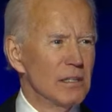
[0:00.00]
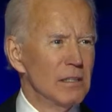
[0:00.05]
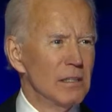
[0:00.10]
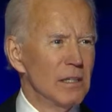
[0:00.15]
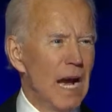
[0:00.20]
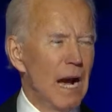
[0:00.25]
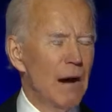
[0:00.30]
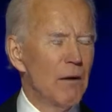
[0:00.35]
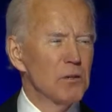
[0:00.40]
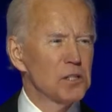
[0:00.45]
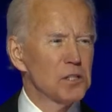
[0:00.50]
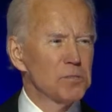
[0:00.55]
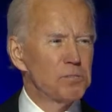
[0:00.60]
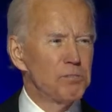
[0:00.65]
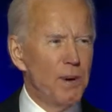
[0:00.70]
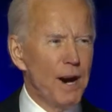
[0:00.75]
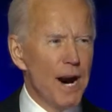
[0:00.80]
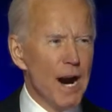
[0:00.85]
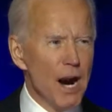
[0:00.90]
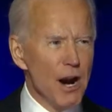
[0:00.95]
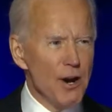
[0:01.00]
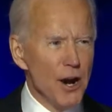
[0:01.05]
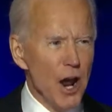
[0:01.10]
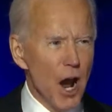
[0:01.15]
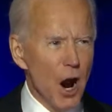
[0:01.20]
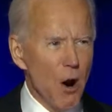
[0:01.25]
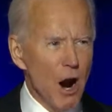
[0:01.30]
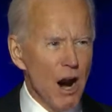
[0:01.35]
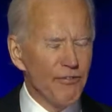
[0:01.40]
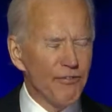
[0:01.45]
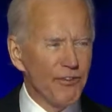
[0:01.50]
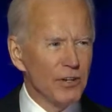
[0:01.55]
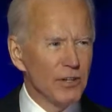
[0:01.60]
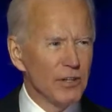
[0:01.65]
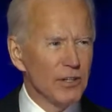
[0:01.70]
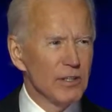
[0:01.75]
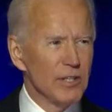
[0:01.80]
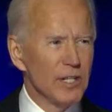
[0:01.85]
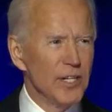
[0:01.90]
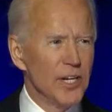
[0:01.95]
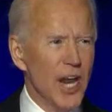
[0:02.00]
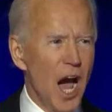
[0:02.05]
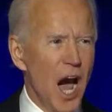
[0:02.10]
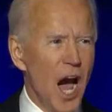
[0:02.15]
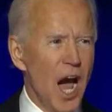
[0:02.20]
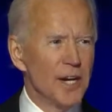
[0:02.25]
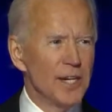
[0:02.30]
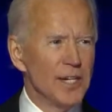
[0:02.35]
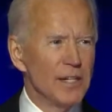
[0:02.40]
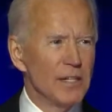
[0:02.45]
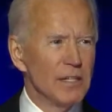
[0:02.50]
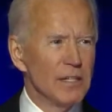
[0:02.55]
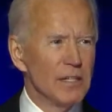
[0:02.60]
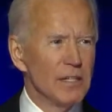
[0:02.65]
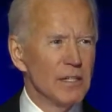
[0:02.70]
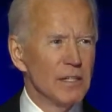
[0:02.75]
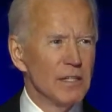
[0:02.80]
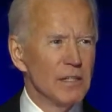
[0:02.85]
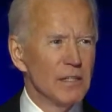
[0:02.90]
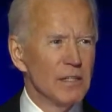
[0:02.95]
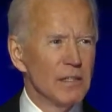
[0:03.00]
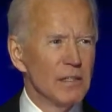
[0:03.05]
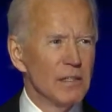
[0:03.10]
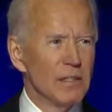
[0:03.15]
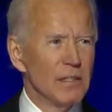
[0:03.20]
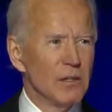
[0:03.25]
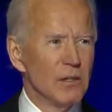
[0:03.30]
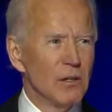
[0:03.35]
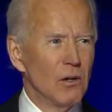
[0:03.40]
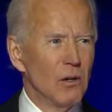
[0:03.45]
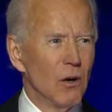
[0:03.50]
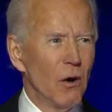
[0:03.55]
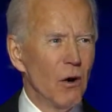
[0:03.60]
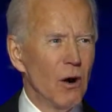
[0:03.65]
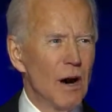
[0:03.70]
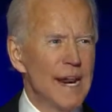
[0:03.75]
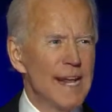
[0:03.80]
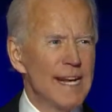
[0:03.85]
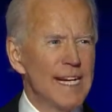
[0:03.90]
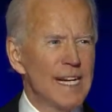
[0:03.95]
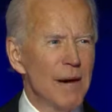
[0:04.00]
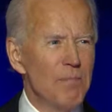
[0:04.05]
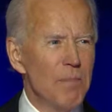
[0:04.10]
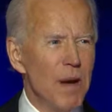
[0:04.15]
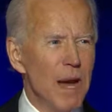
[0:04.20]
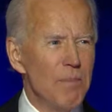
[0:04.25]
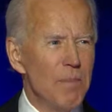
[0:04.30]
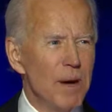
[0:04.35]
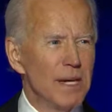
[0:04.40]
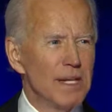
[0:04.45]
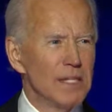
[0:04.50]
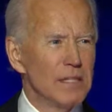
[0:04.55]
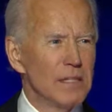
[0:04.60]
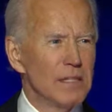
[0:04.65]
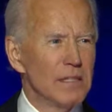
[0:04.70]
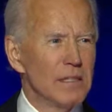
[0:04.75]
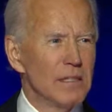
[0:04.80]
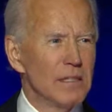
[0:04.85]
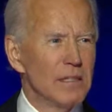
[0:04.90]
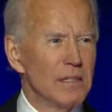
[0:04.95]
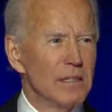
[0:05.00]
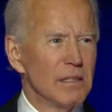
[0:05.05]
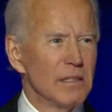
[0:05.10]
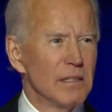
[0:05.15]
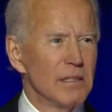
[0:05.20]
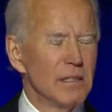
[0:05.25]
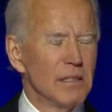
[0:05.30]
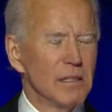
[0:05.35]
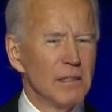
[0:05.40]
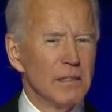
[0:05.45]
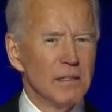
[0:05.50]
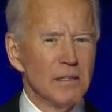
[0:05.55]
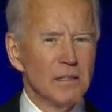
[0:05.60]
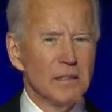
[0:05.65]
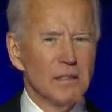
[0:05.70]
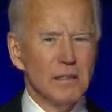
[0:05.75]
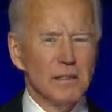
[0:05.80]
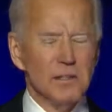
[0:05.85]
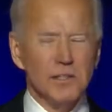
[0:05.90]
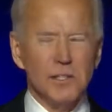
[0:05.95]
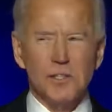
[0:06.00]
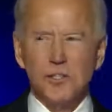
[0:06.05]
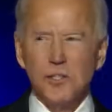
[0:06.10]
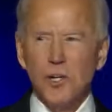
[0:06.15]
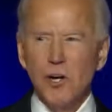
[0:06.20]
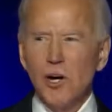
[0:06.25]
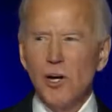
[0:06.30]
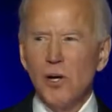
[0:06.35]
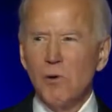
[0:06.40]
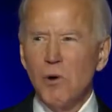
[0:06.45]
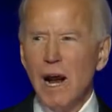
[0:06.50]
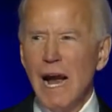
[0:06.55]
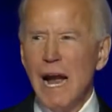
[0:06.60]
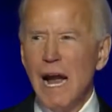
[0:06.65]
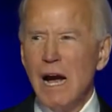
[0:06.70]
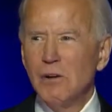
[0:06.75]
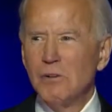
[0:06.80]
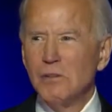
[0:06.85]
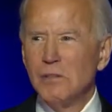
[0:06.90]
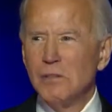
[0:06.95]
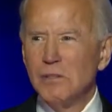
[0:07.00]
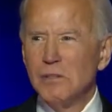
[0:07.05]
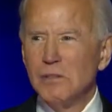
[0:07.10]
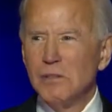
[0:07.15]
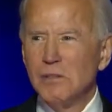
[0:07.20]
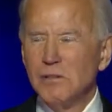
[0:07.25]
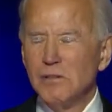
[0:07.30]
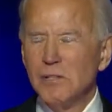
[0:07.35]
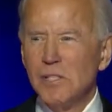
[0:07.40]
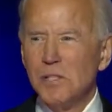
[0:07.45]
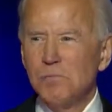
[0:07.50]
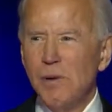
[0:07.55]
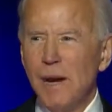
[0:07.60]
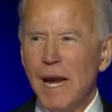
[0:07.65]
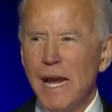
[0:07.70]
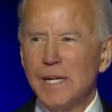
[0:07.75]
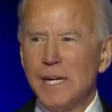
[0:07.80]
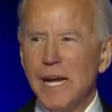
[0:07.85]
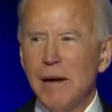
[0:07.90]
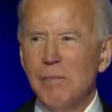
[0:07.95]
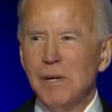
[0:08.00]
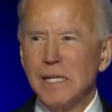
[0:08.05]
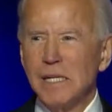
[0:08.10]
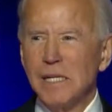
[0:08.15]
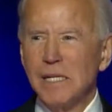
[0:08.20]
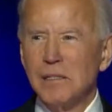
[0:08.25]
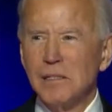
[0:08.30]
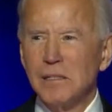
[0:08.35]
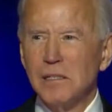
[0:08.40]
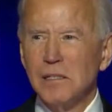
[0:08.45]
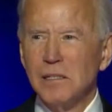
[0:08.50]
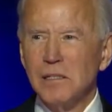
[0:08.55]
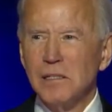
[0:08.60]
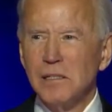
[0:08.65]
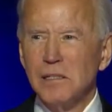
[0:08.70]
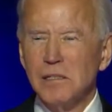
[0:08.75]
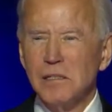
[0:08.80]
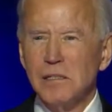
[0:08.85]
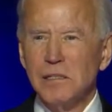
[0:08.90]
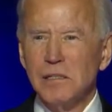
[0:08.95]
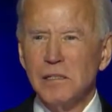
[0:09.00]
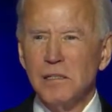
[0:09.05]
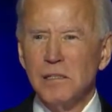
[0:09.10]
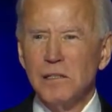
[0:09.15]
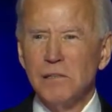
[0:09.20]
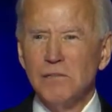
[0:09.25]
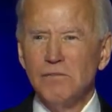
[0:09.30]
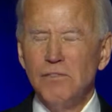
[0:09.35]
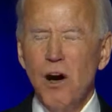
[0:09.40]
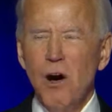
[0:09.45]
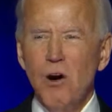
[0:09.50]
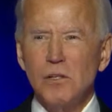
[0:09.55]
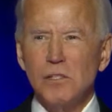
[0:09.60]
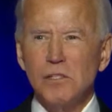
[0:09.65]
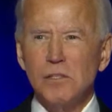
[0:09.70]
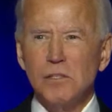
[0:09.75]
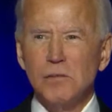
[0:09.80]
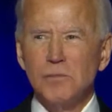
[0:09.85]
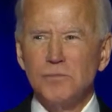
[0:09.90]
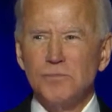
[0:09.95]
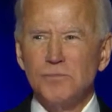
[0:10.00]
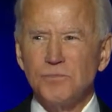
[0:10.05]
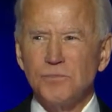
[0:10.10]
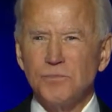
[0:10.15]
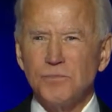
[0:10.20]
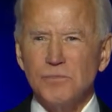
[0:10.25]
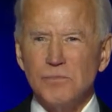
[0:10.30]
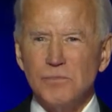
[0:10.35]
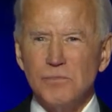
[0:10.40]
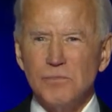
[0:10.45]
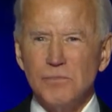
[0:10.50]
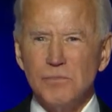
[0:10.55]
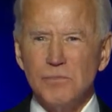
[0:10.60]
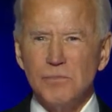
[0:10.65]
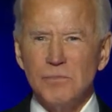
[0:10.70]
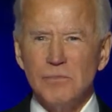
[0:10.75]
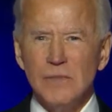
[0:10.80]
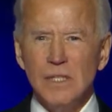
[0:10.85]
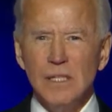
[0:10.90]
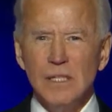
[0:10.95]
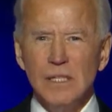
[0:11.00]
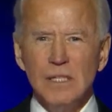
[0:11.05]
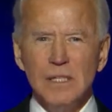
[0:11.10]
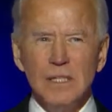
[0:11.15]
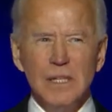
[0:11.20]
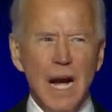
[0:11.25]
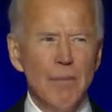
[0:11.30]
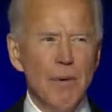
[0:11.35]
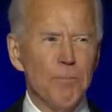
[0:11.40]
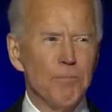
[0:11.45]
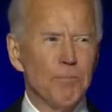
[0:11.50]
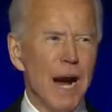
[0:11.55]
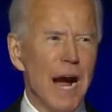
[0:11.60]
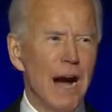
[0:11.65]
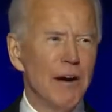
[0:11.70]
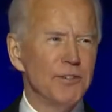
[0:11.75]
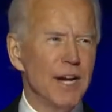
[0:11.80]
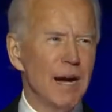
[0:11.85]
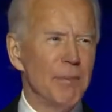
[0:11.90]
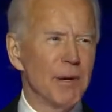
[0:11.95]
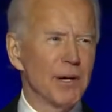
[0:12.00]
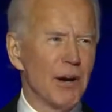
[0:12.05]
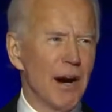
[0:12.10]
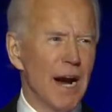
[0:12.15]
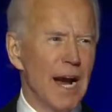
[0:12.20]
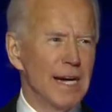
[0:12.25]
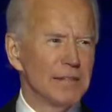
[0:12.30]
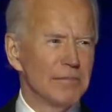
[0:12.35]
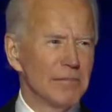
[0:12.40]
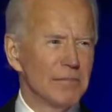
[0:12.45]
I will spare no effort, none, or any commitment to turn around this pandemic. Folks, I'm a proud Democrat,